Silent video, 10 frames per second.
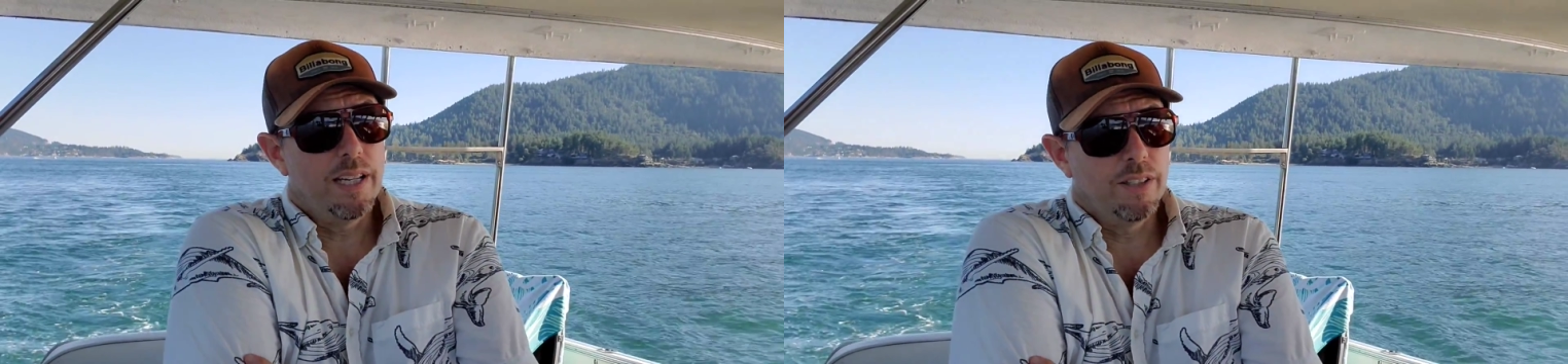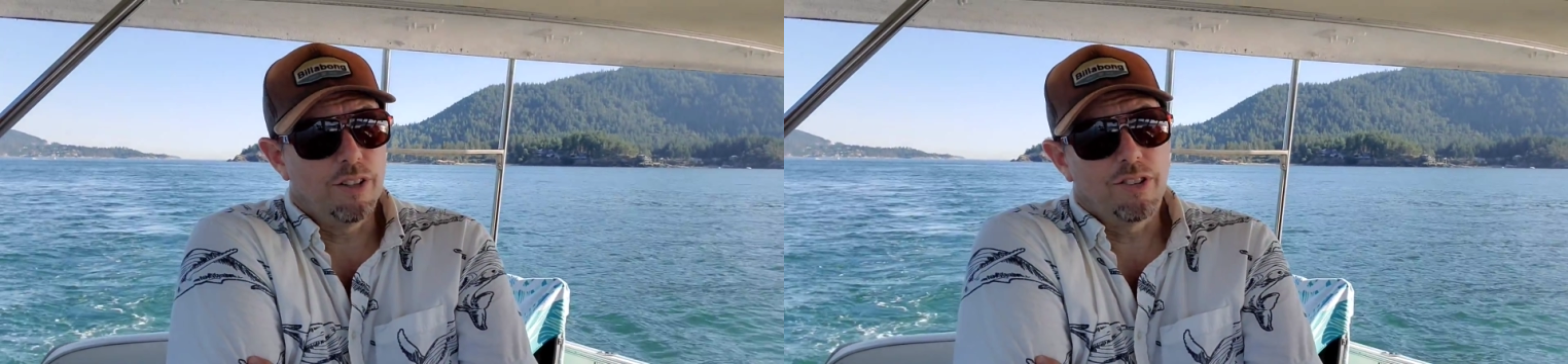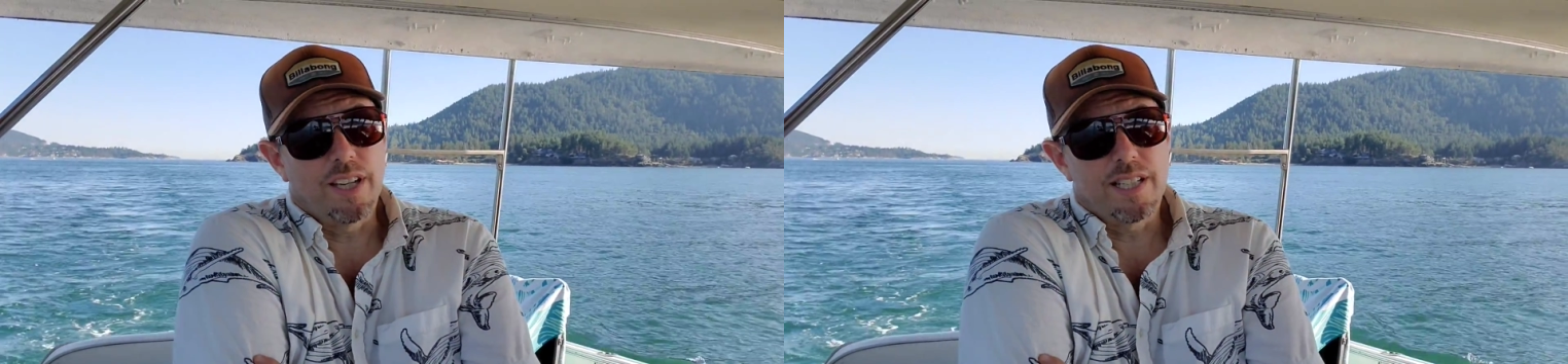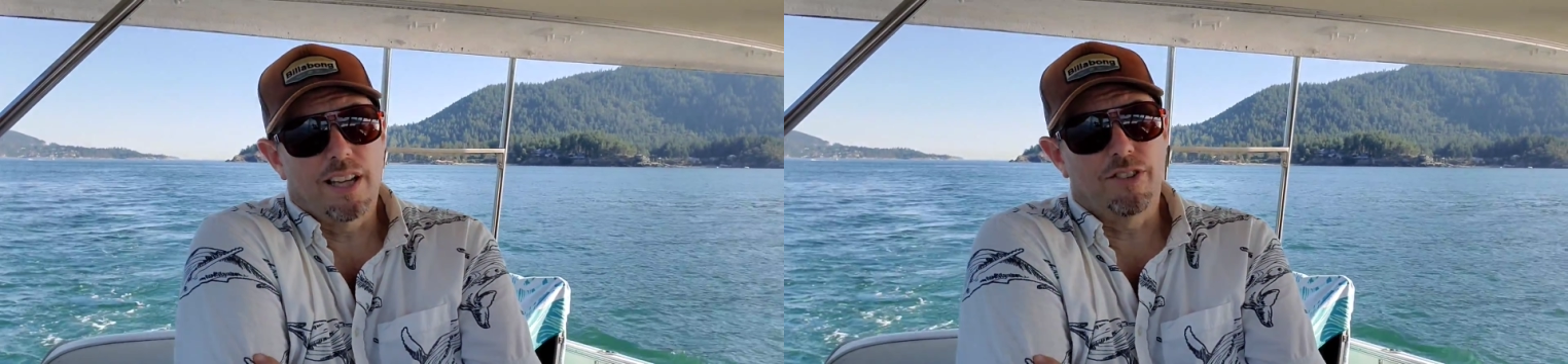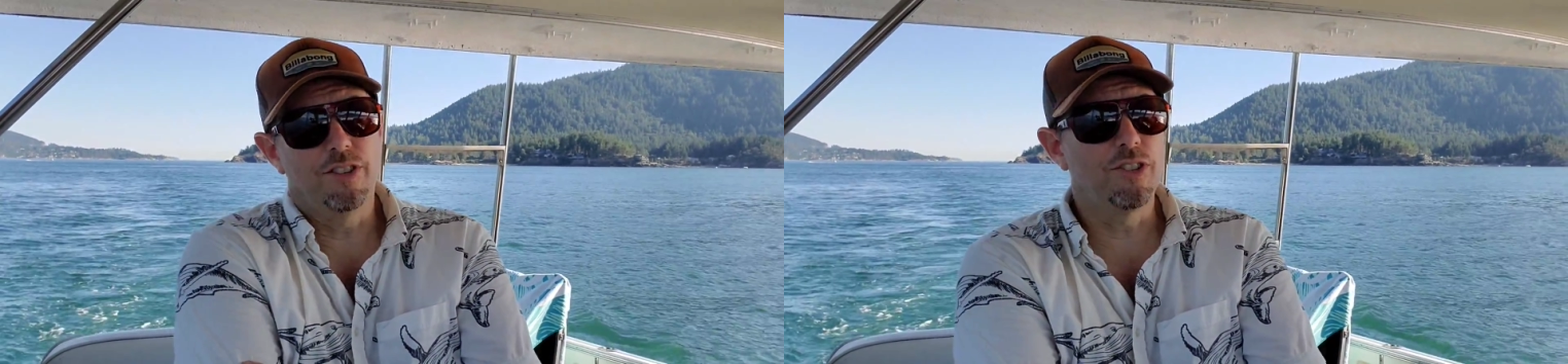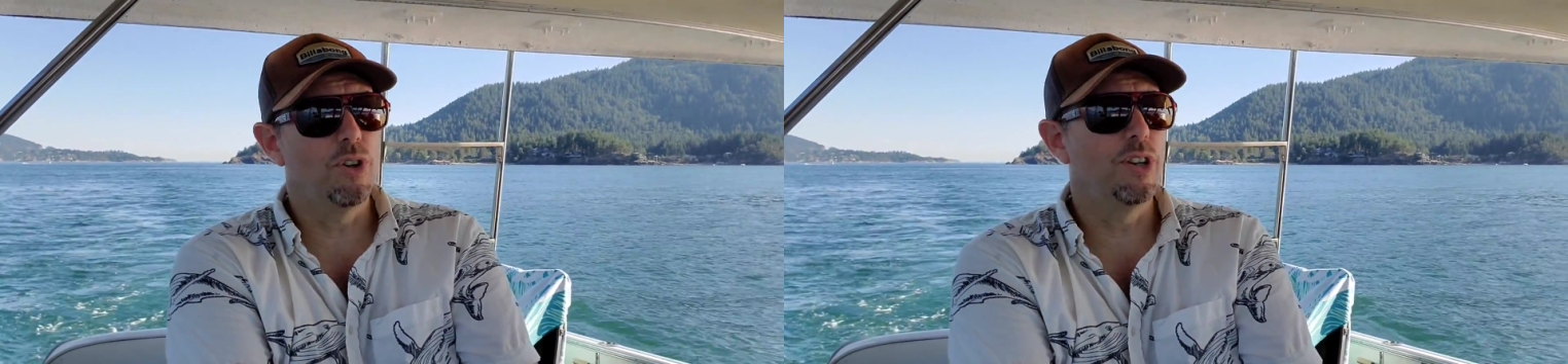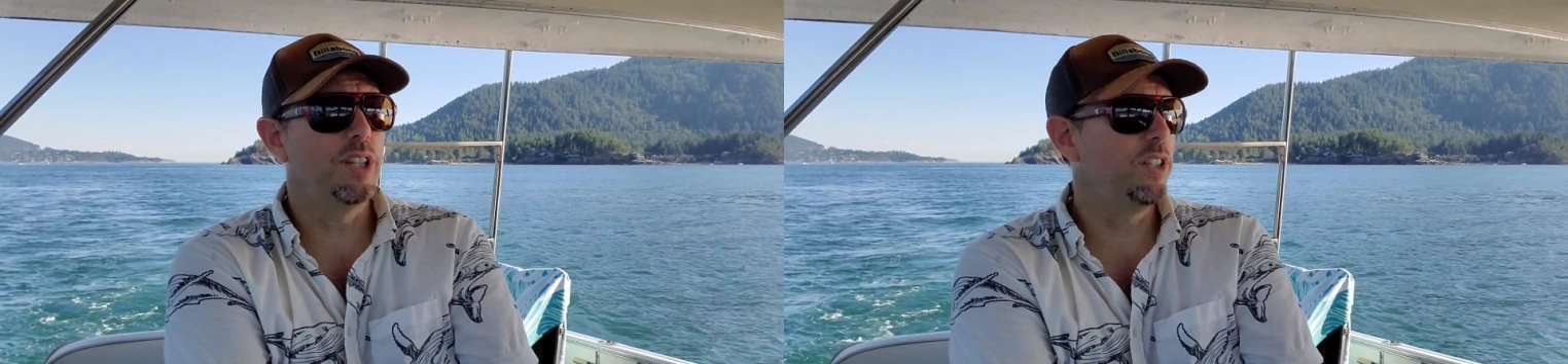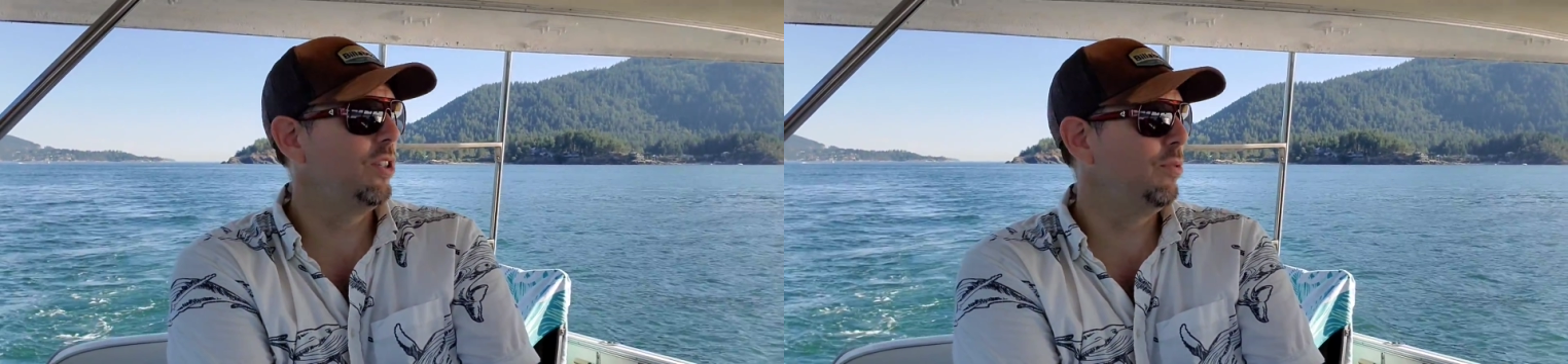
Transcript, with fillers: it looks like Tesla is going to